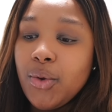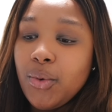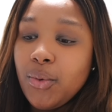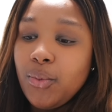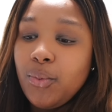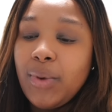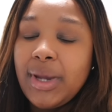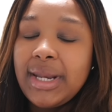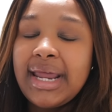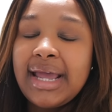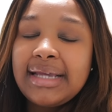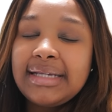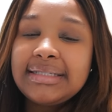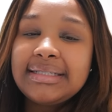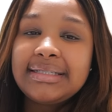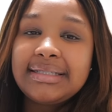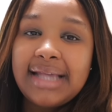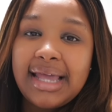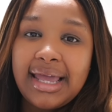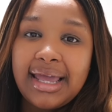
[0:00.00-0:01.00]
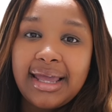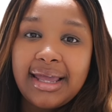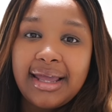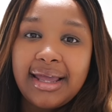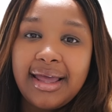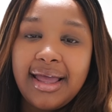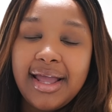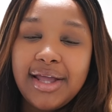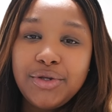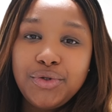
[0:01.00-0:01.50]
when I say
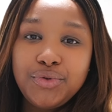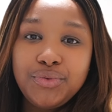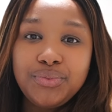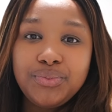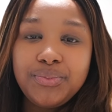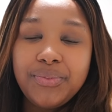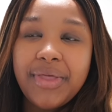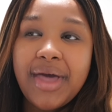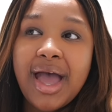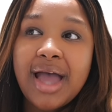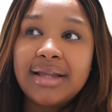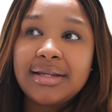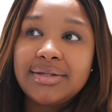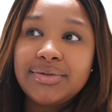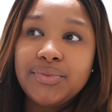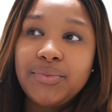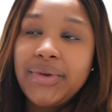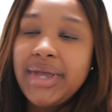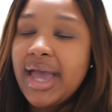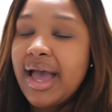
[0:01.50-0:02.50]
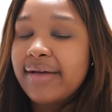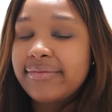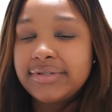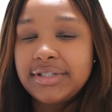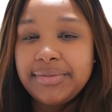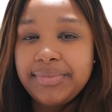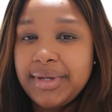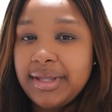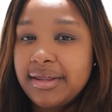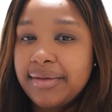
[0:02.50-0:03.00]
that we have
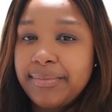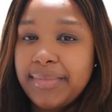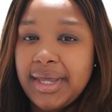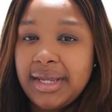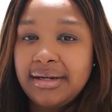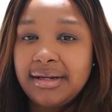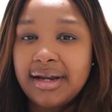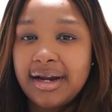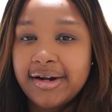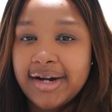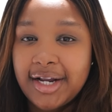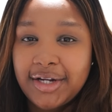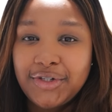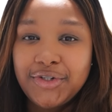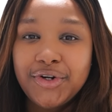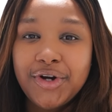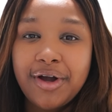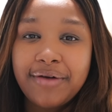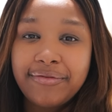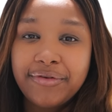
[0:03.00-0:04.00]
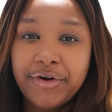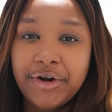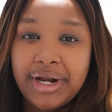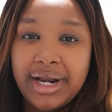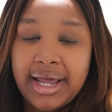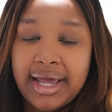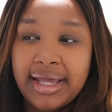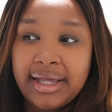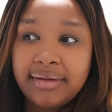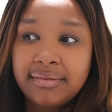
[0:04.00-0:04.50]
to be the main character of our
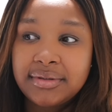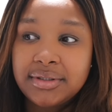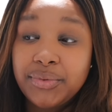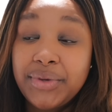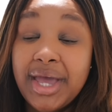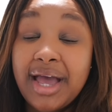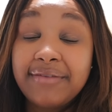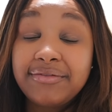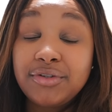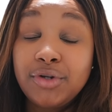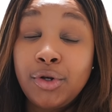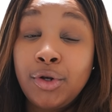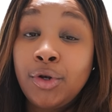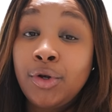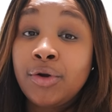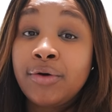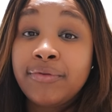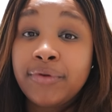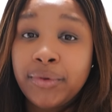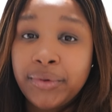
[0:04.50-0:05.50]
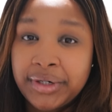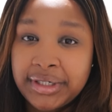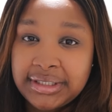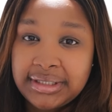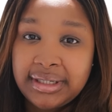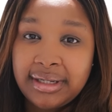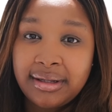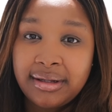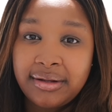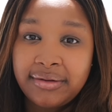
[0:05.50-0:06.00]
lives, we have to love
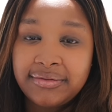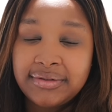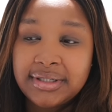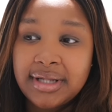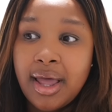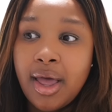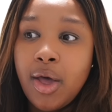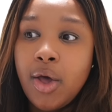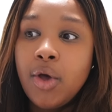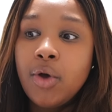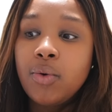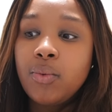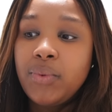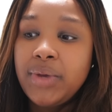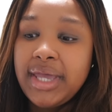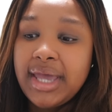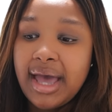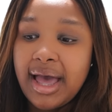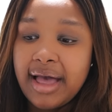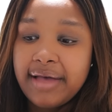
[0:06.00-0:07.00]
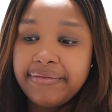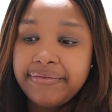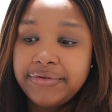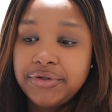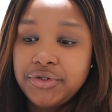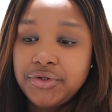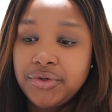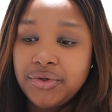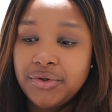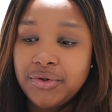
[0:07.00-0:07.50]
ourselves, we have
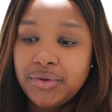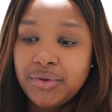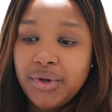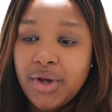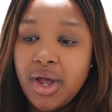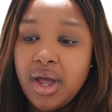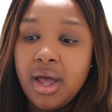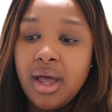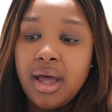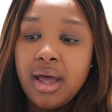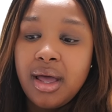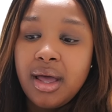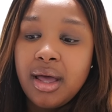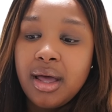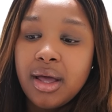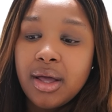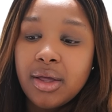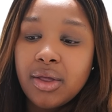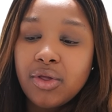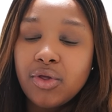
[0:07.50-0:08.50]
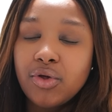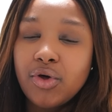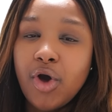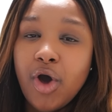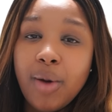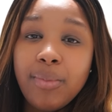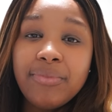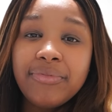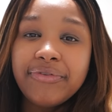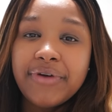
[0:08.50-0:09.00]
to
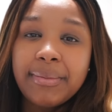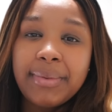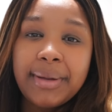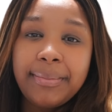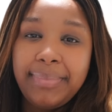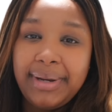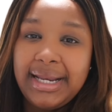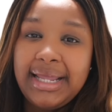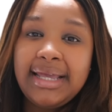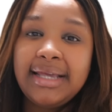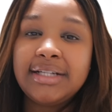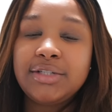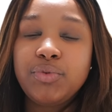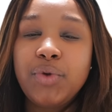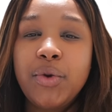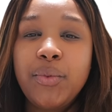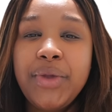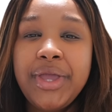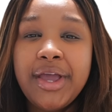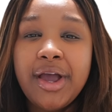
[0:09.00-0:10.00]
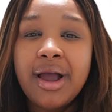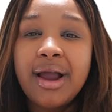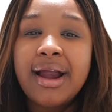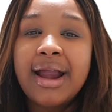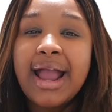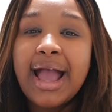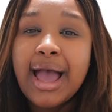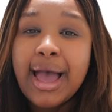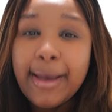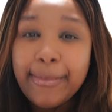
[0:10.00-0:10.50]
come from a place where we are
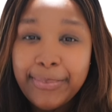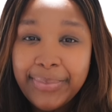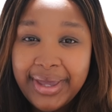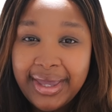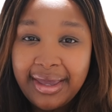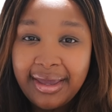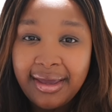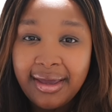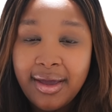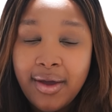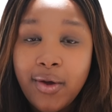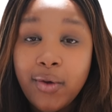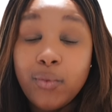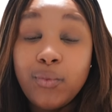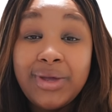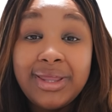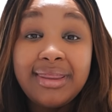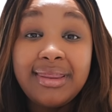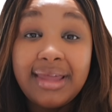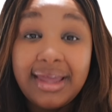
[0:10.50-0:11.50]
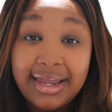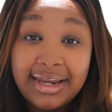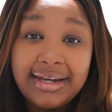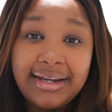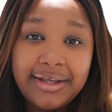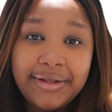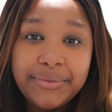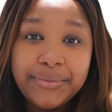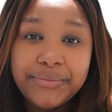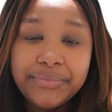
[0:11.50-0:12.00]
happy
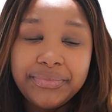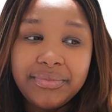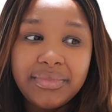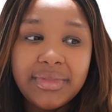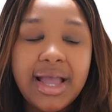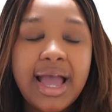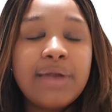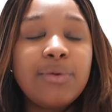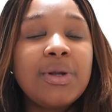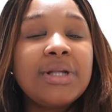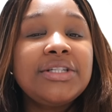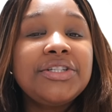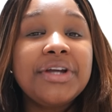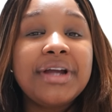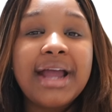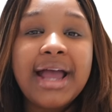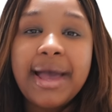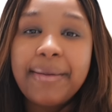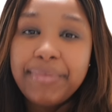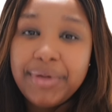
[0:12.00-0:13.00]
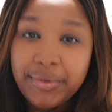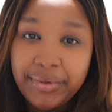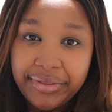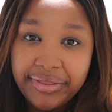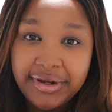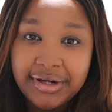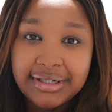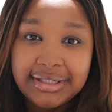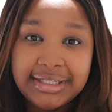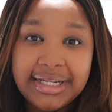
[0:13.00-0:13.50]
within. And once you're happy with
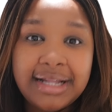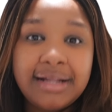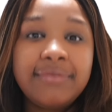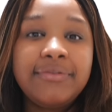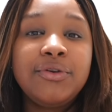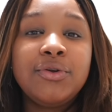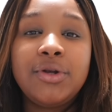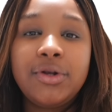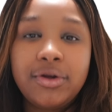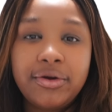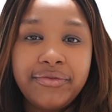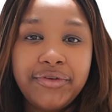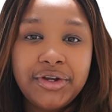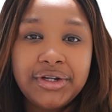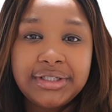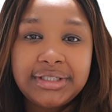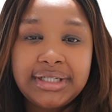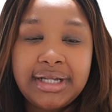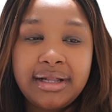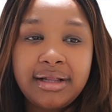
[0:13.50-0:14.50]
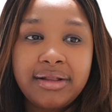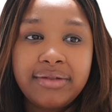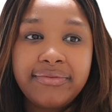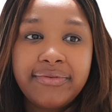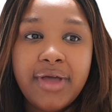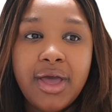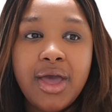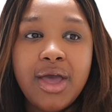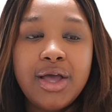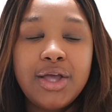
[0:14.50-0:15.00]
yourself, you love yourself,
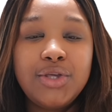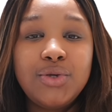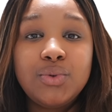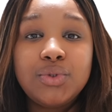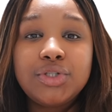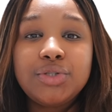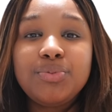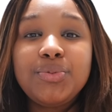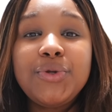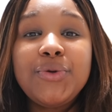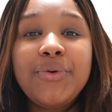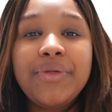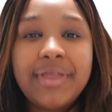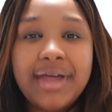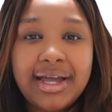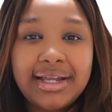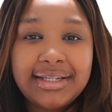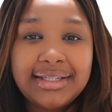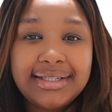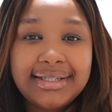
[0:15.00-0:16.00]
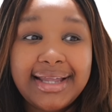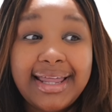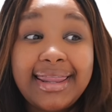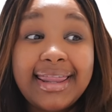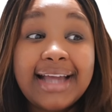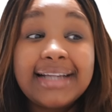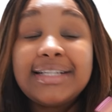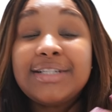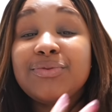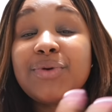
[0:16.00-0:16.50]
you spew that.
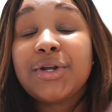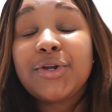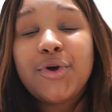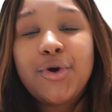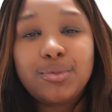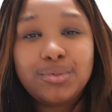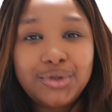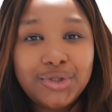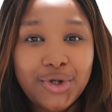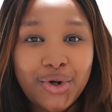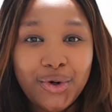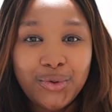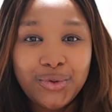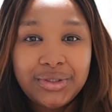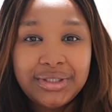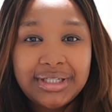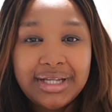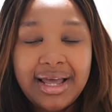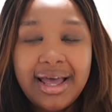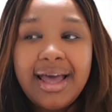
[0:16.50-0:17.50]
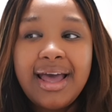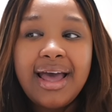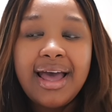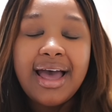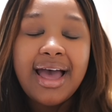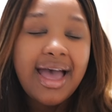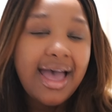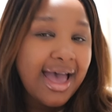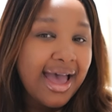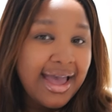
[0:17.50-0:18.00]
That is what comes out.
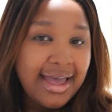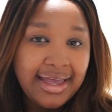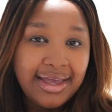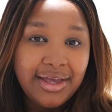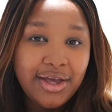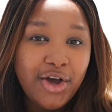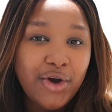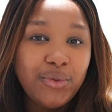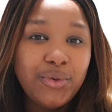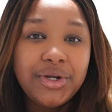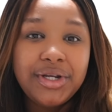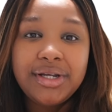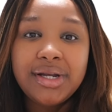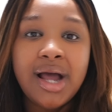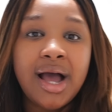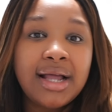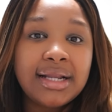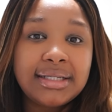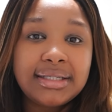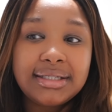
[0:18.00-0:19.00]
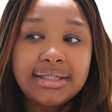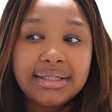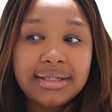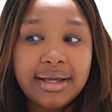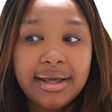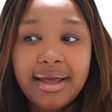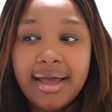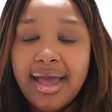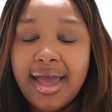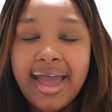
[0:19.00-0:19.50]
I would not
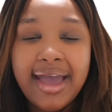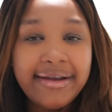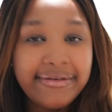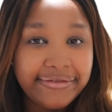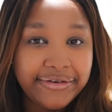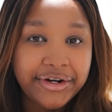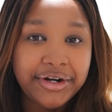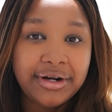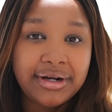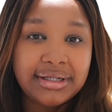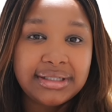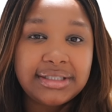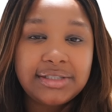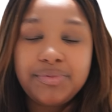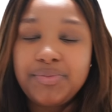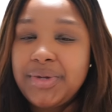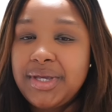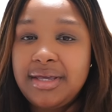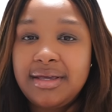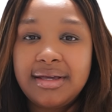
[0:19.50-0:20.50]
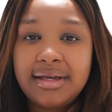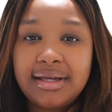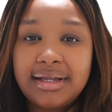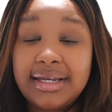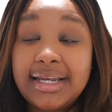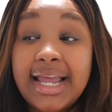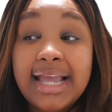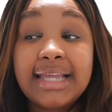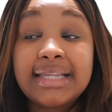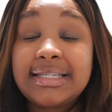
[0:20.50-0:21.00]
ever speak
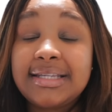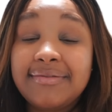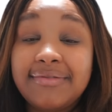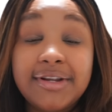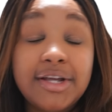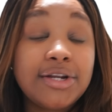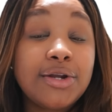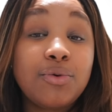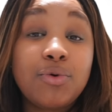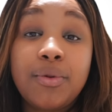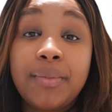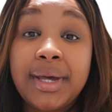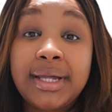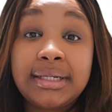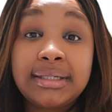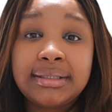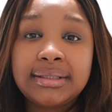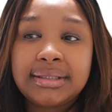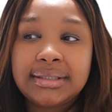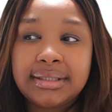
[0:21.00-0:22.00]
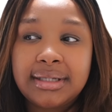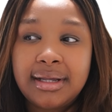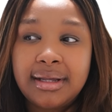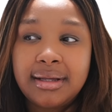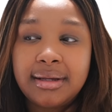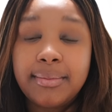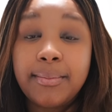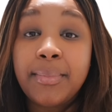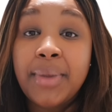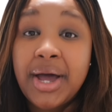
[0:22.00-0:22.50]
negatively on a woman's
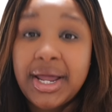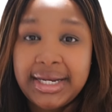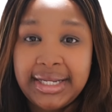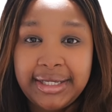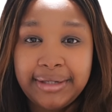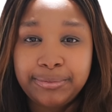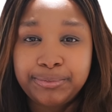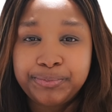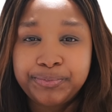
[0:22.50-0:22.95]
body,